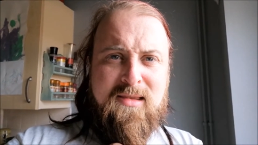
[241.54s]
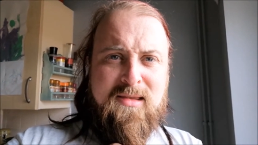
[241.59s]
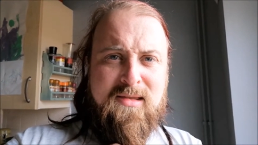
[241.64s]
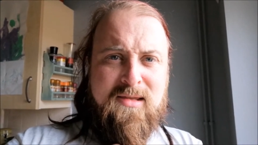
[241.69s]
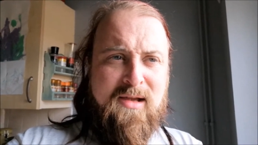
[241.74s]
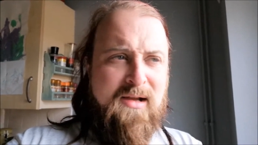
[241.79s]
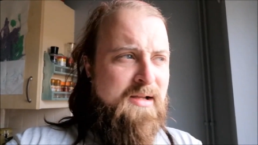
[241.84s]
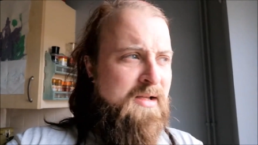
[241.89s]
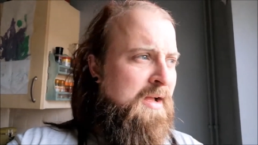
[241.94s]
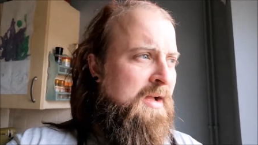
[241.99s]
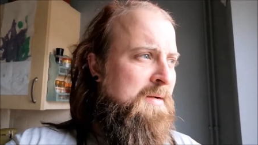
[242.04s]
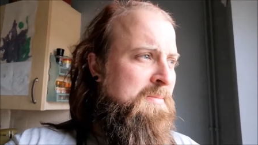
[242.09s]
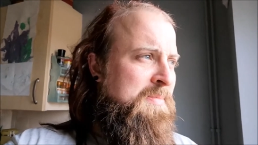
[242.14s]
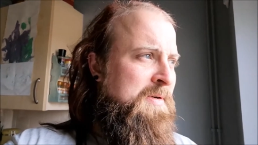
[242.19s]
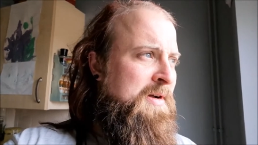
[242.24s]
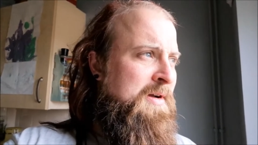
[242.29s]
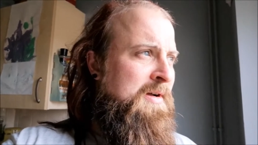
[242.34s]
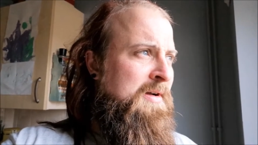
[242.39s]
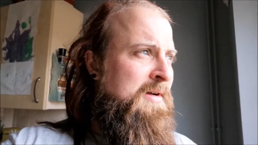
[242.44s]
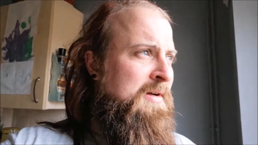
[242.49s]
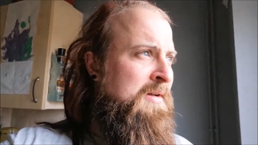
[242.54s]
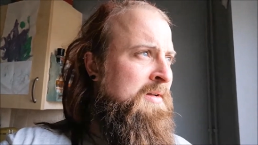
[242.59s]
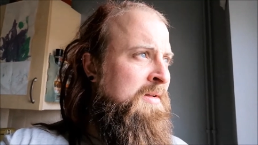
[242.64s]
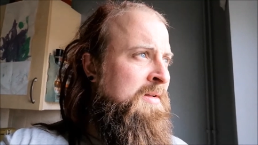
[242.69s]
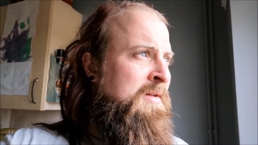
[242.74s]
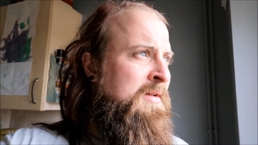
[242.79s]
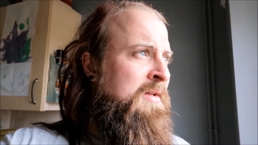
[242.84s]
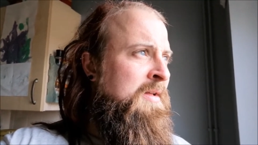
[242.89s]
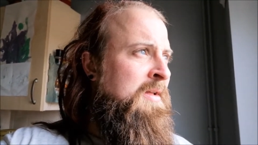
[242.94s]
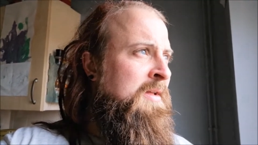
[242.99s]
dug up our
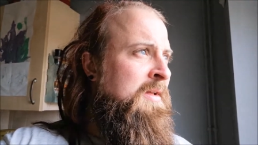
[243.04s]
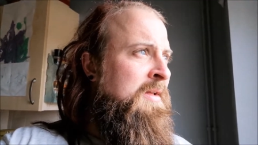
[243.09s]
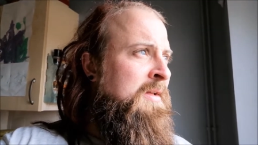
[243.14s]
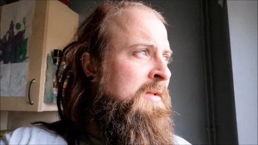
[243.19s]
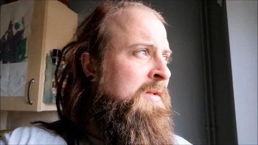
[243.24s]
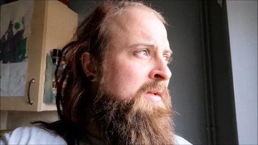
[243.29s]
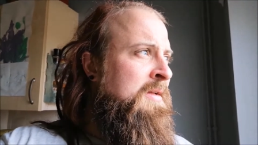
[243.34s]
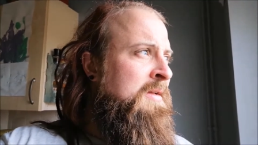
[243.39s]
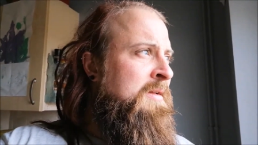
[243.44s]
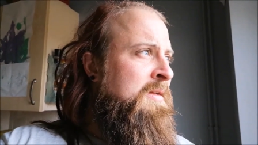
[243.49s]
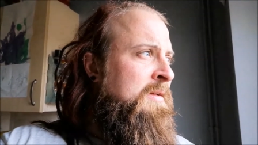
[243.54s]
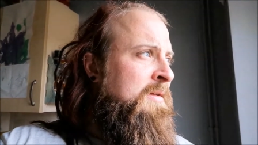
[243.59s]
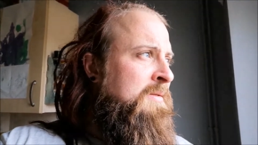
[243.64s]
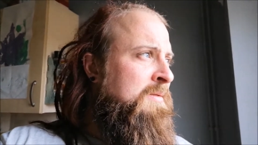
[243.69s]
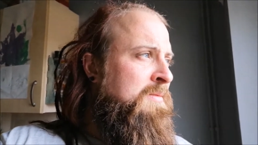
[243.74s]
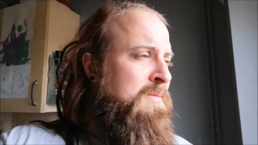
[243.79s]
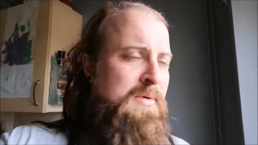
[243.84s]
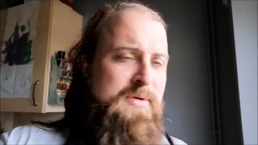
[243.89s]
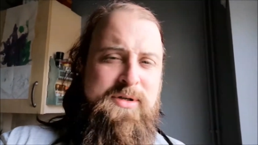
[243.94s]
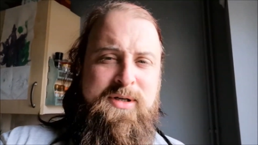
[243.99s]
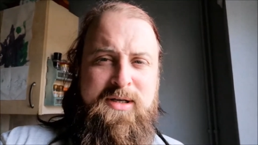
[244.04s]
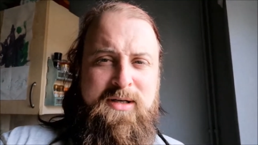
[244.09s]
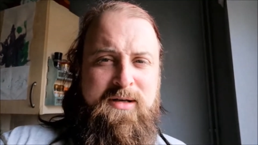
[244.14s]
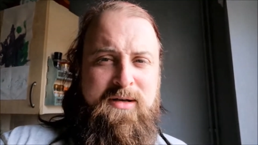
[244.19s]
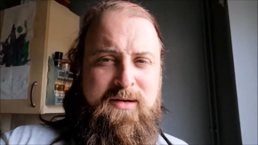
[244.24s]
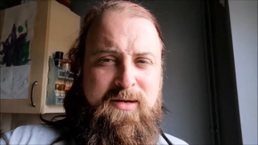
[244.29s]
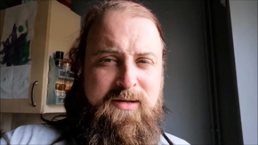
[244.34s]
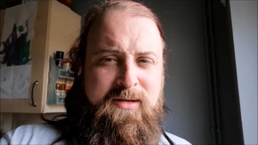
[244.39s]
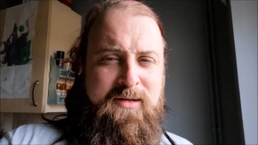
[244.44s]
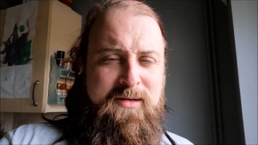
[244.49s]
washing
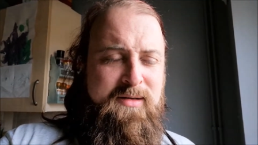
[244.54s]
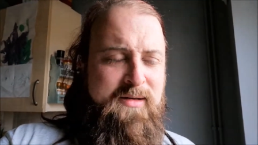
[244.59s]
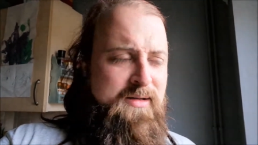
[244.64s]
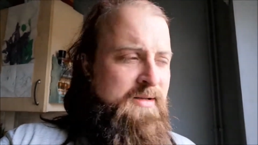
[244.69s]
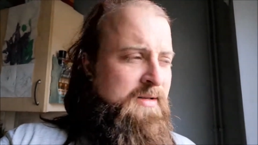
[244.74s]
line